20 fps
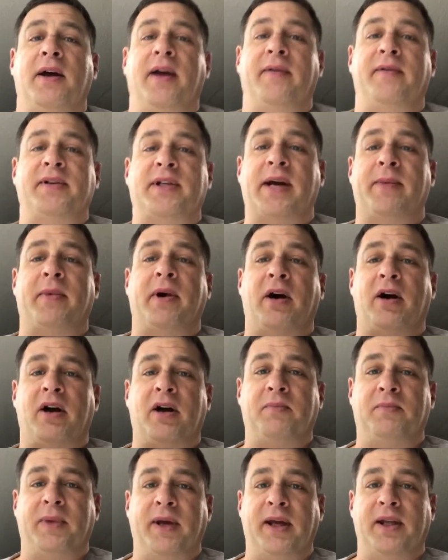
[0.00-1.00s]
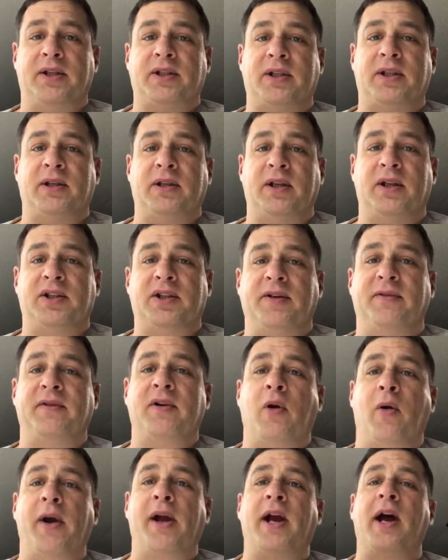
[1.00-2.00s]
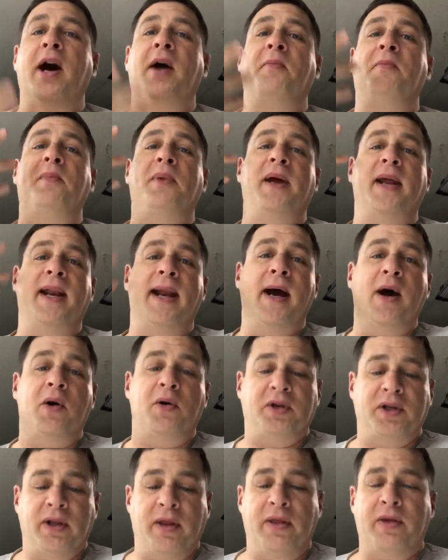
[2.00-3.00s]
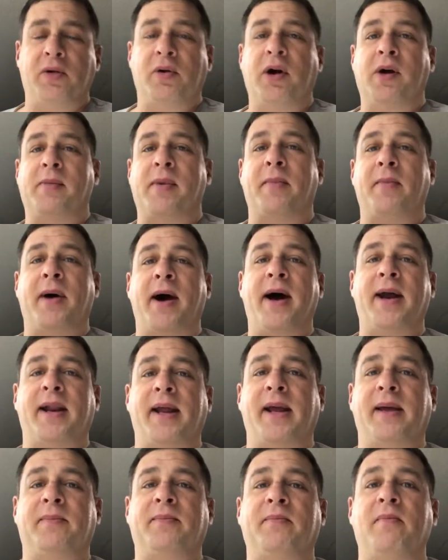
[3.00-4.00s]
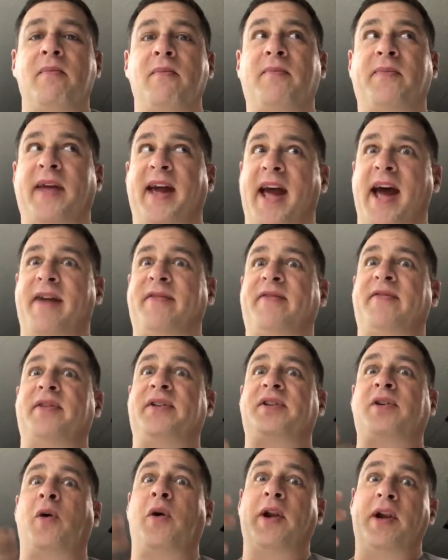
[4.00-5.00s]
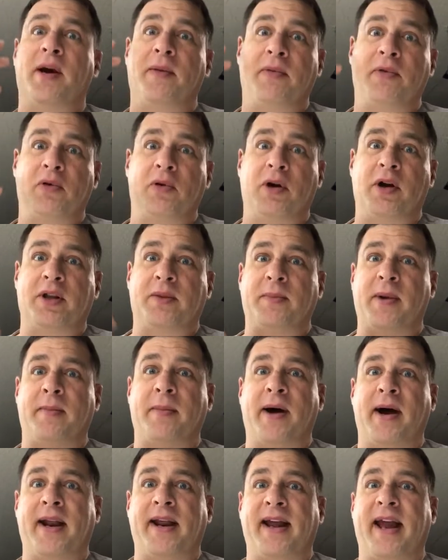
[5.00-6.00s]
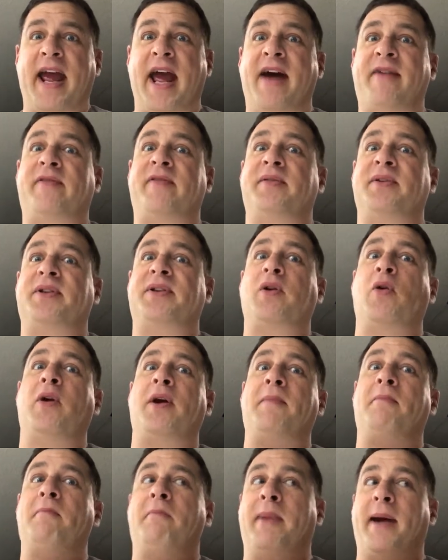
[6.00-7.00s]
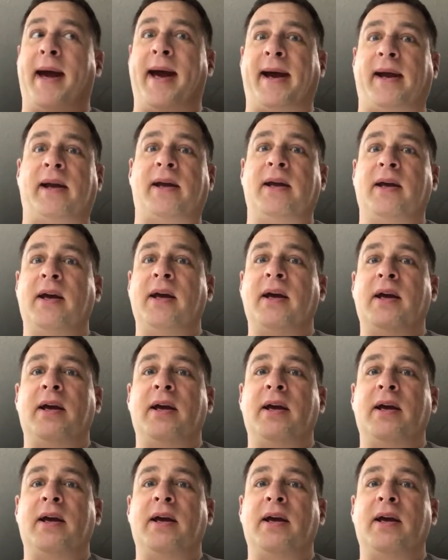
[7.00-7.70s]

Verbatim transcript: every time my heart beats, instead of going up and out and throughout my body, half of it's going up throughout my body, half of it's going back